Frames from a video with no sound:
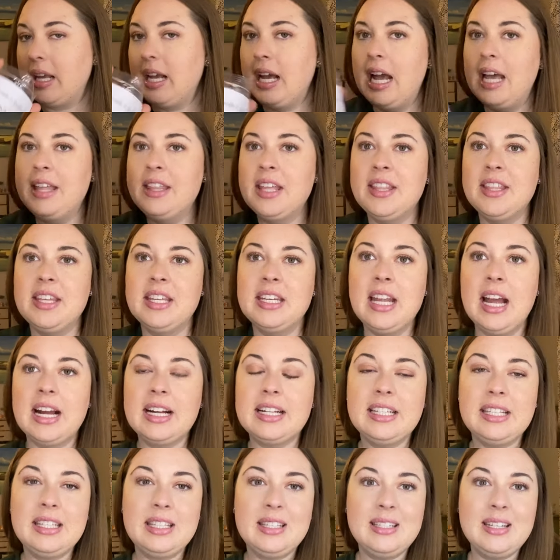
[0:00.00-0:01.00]
And then the
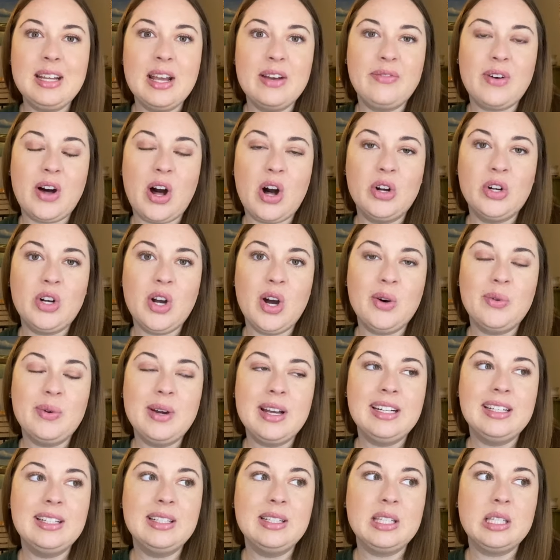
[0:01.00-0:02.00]
next sniff, I'll go
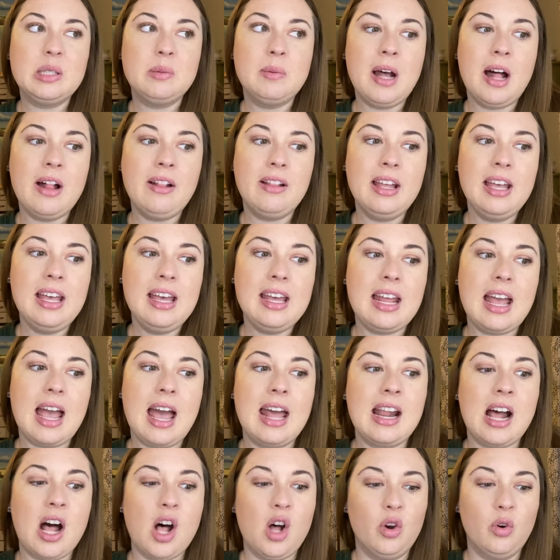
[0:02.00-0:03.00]
in and smell it and
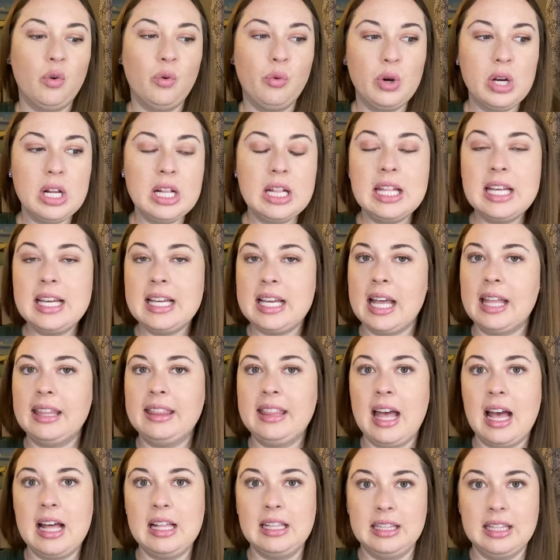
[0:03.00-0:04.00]
I'll really get
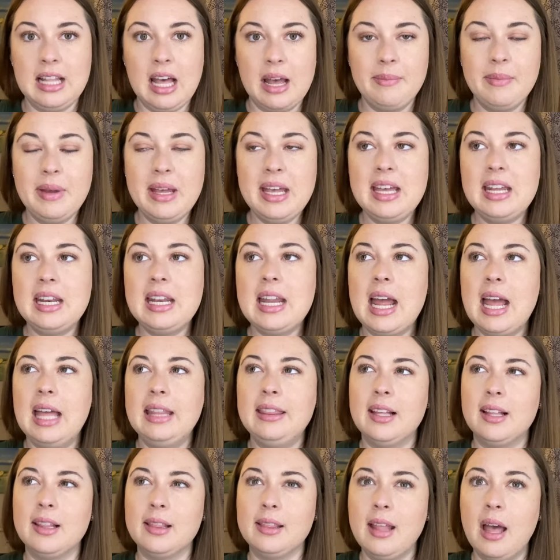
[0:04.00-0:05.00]
that lemon. And
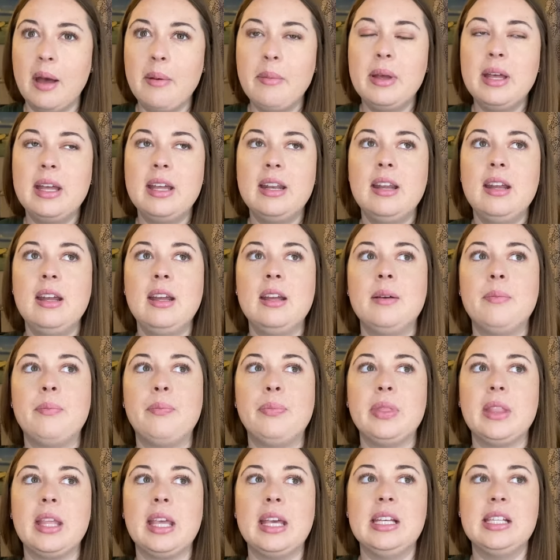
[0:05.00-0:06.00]
the lemon
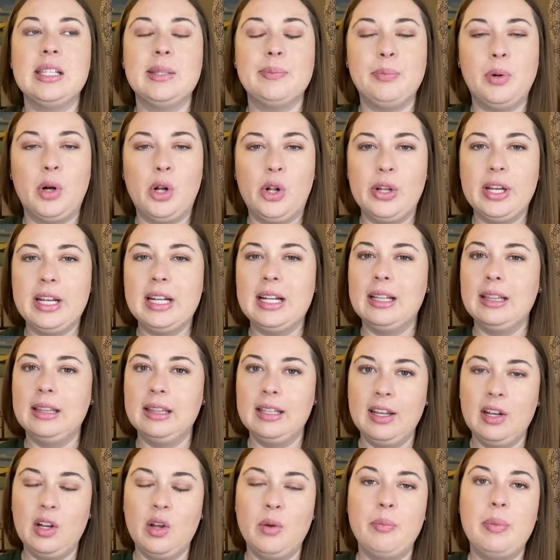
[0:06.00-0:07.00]
is pulling a
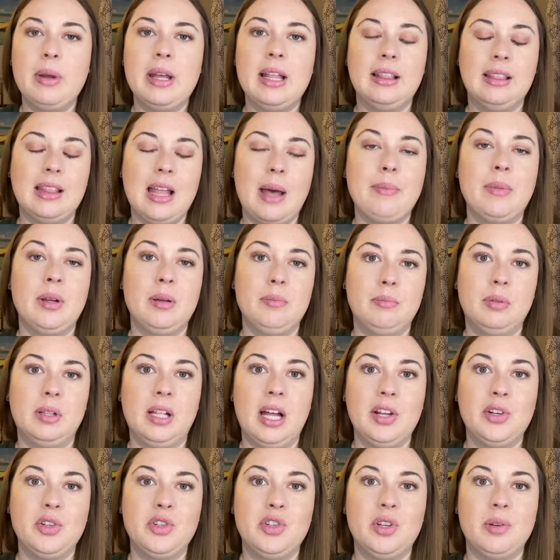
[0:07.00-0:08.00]
little bit lemon
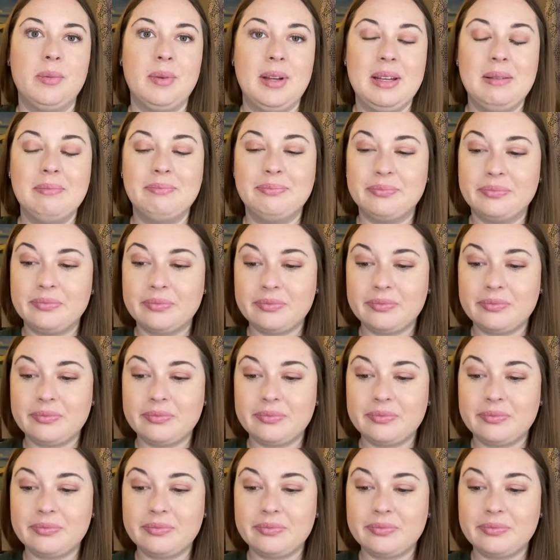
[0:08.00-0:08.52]
pledge to me.